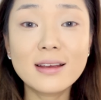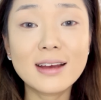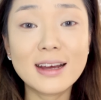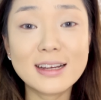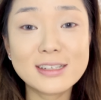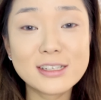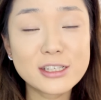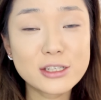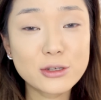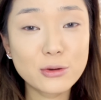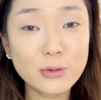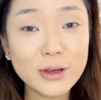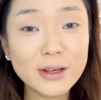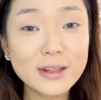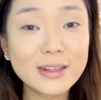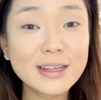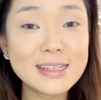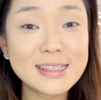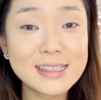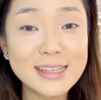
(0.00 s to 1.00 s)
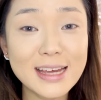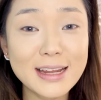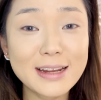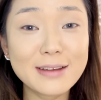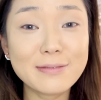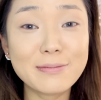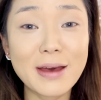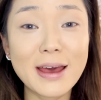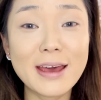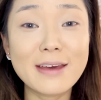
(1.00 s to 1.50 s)
I just quickly
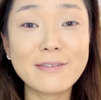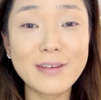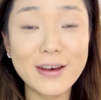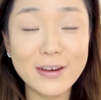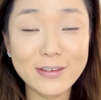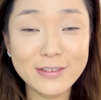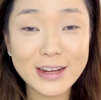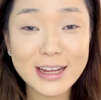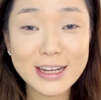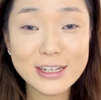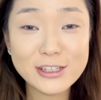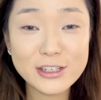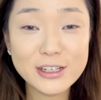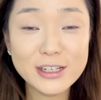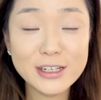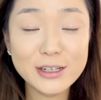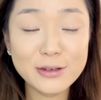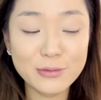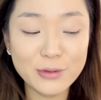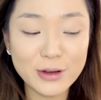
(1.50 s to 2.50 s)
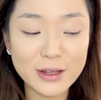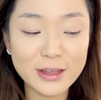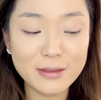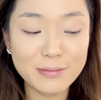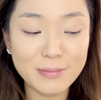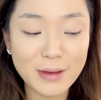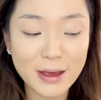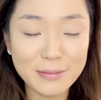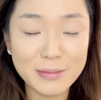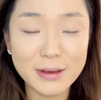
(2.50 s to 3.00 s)
set my foundation
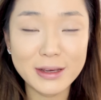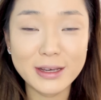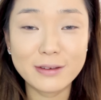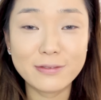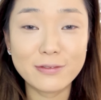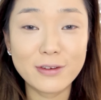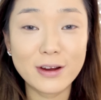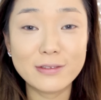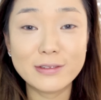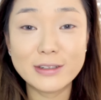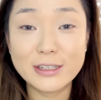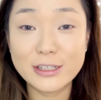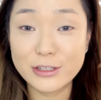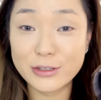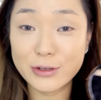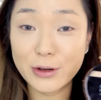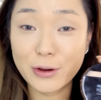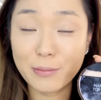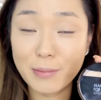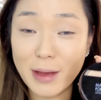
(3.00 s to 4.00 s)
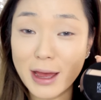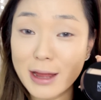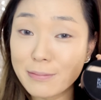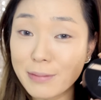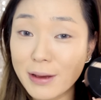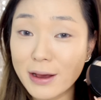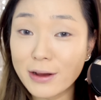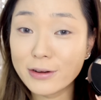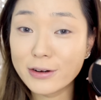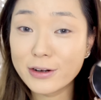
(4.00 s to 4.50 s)
with my Makeup Forever Duo Matte
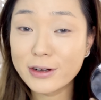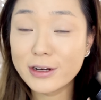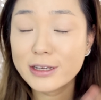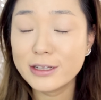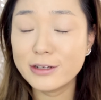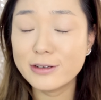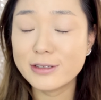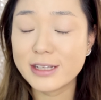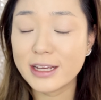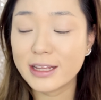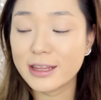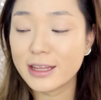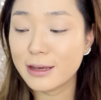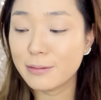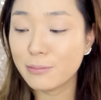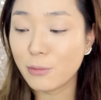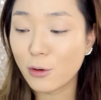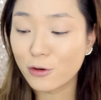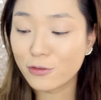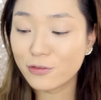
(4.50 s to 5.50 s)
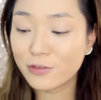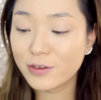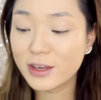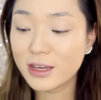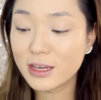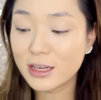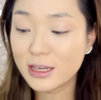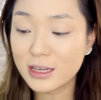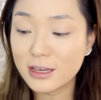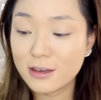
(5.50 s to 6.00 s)
Powder using the
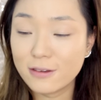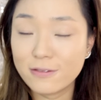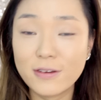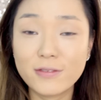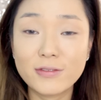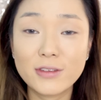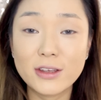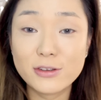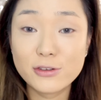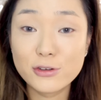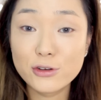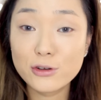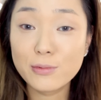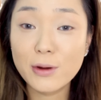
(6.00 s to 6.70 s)
Morphe E52